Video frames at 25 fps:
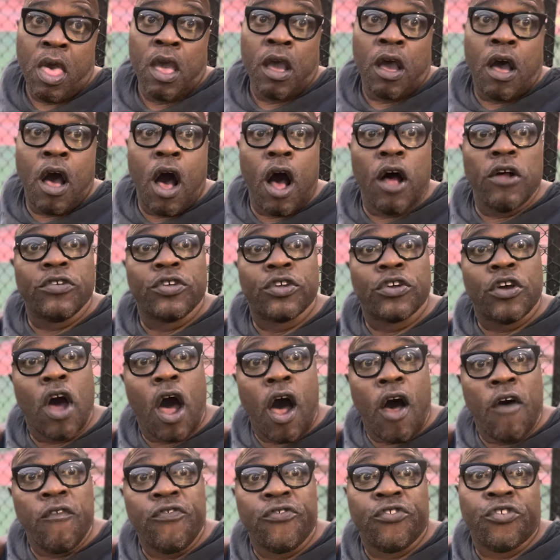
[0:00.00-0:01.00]
Cause
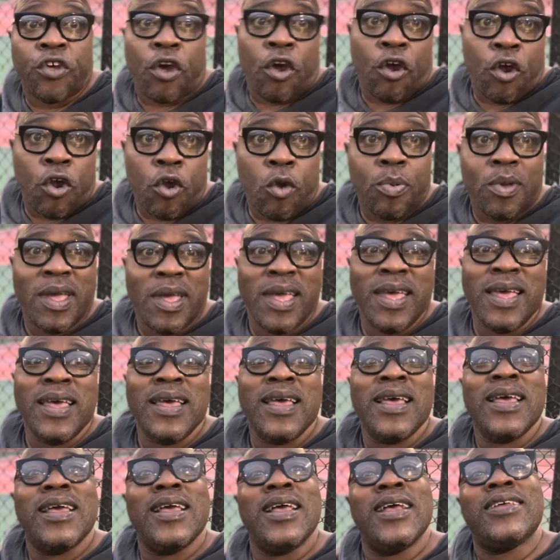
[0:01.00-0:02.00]
cough syrup
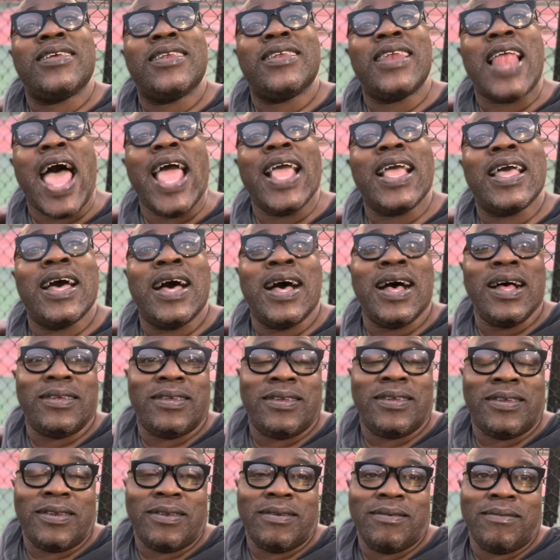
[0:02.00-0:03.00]
is like
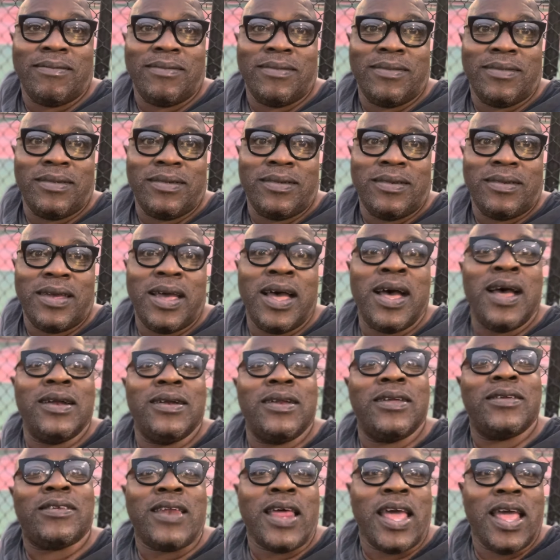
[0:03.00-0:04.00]
us.
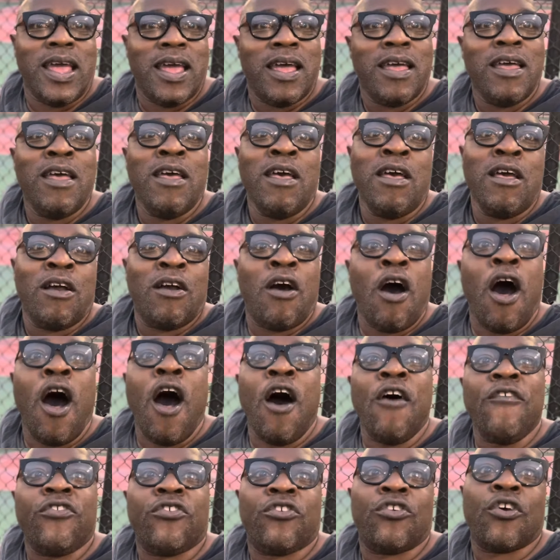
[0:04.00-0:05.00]
Understand,
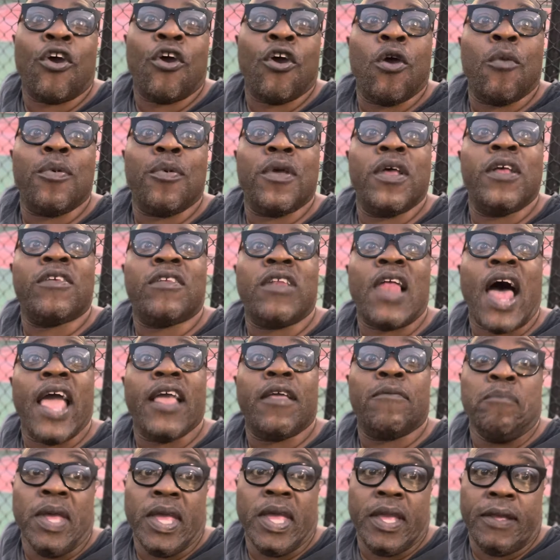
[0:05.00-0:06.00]
cough syrup is like
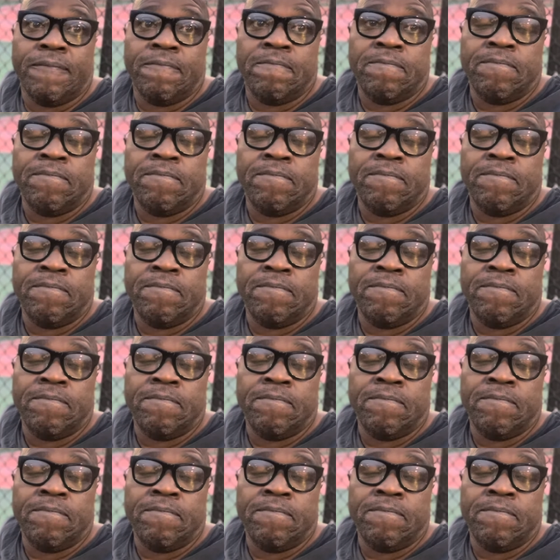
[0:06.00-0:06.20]
me.